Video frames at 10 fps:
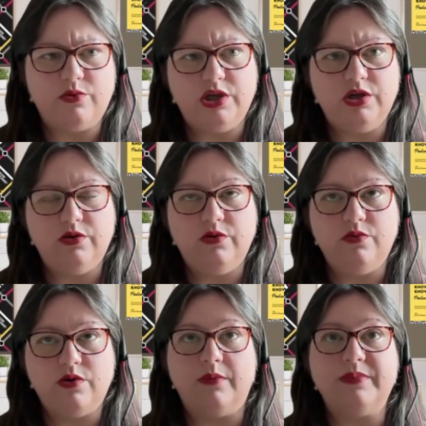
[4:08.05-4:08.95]
you
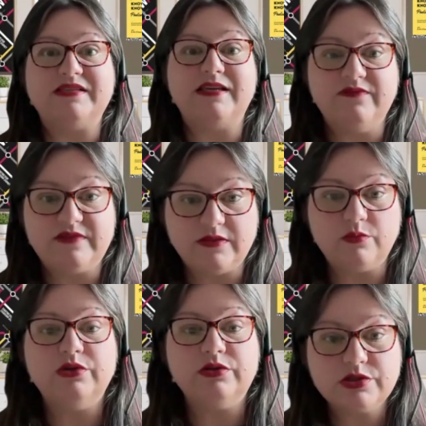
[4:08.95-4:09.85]
are perceived in the
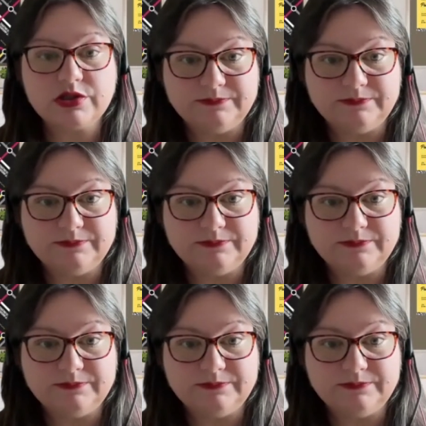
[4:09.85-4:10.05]
world.